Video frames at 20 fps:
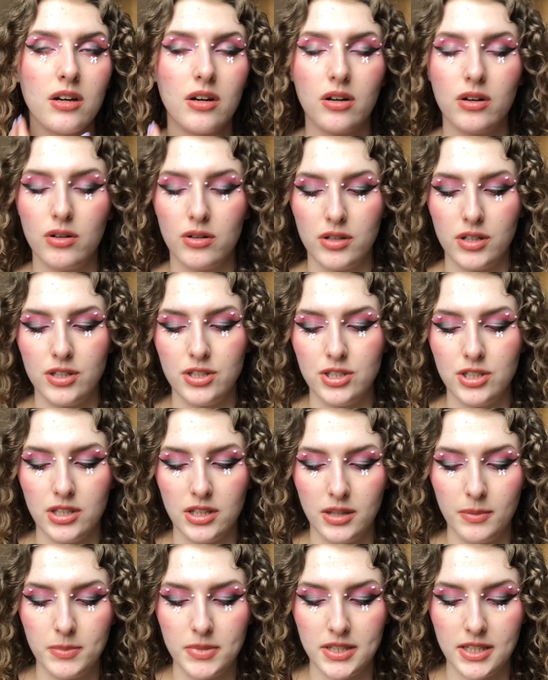orangey
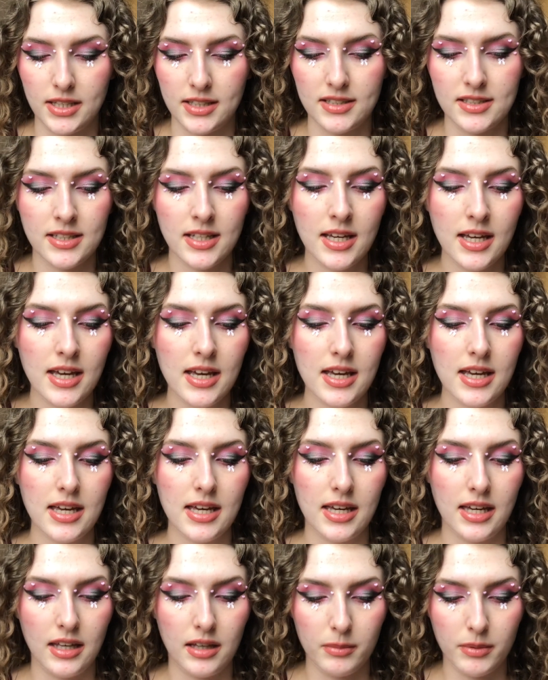lipsticks
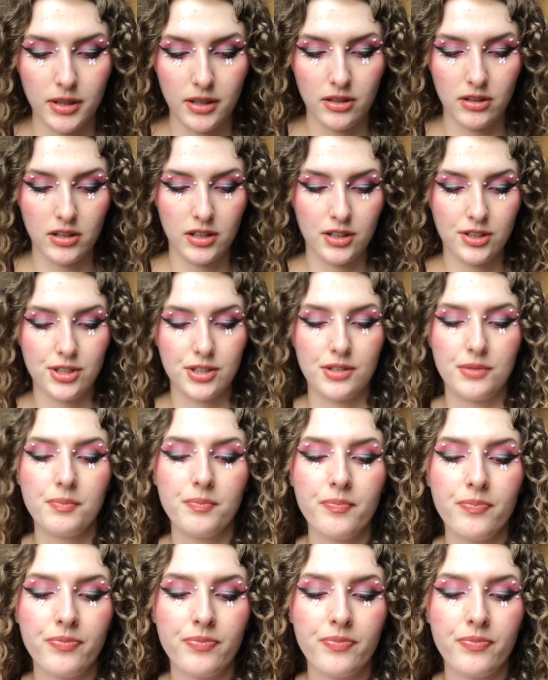in my collection.